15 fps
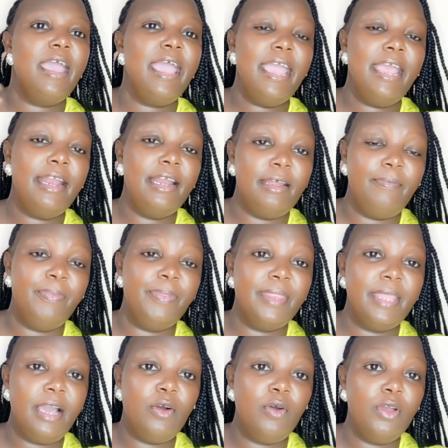and
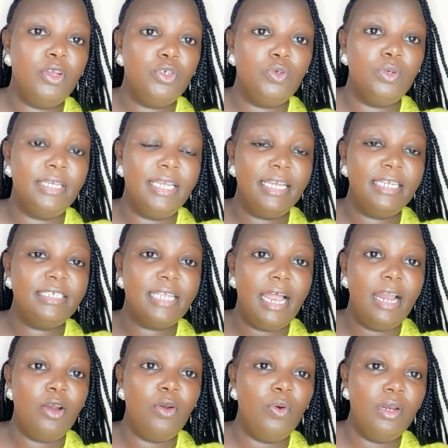they are going to get a
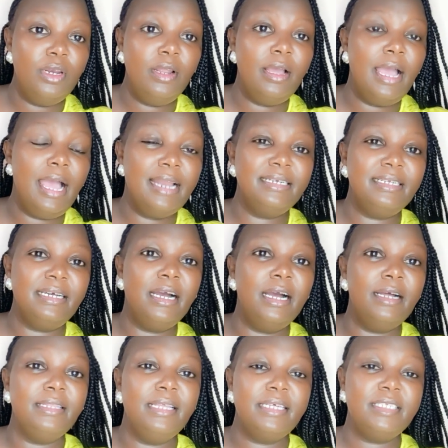loan, and
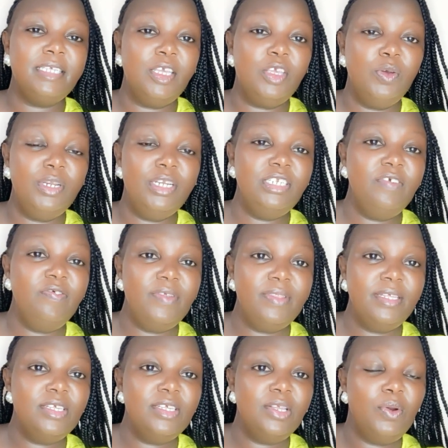their security for
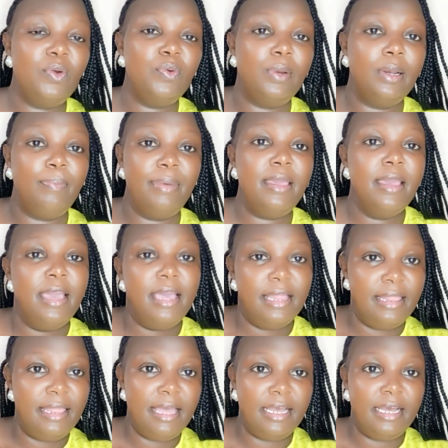this loan will be
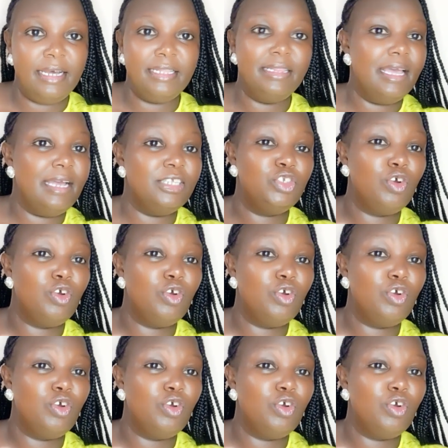their